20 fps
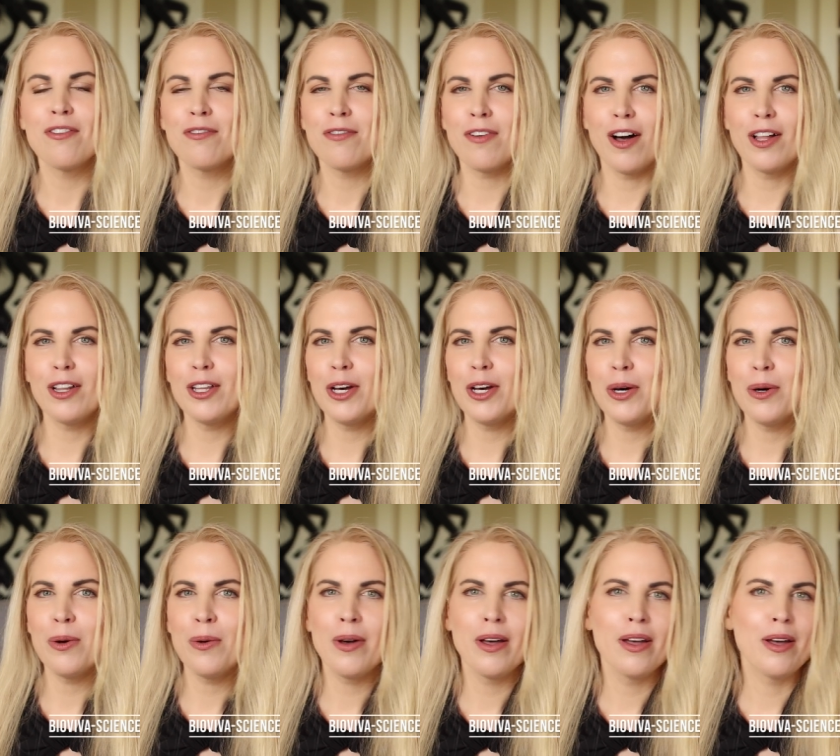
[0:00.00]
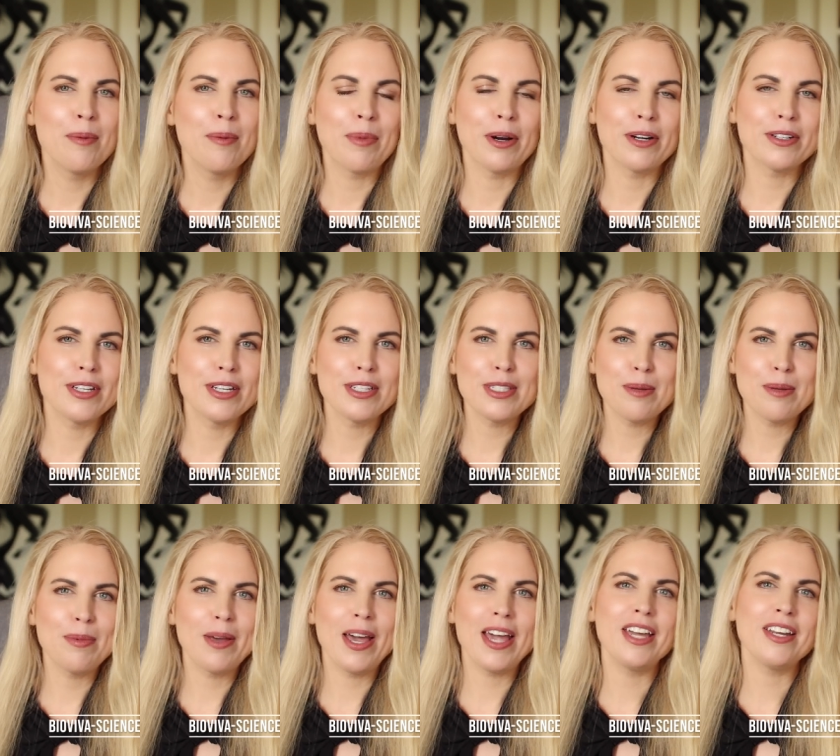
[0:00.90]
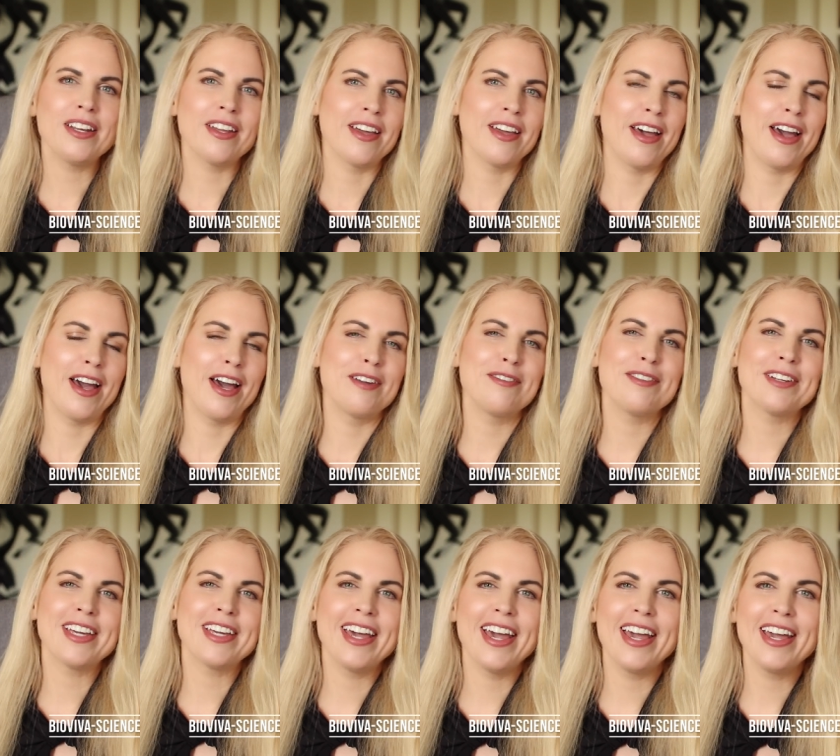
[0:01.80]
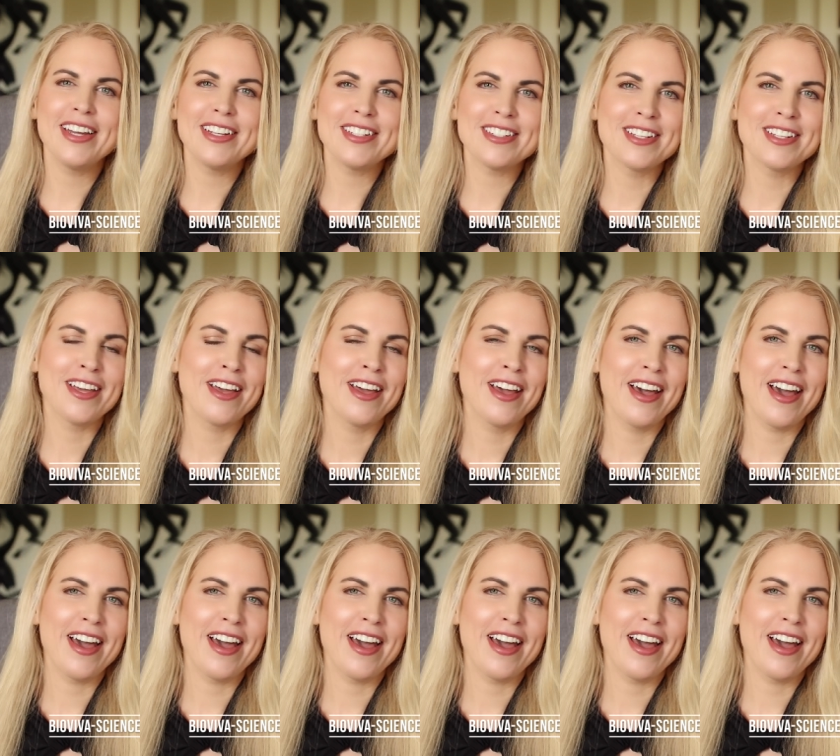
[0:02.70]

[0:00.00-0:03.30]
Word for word: follow, participate, advocate,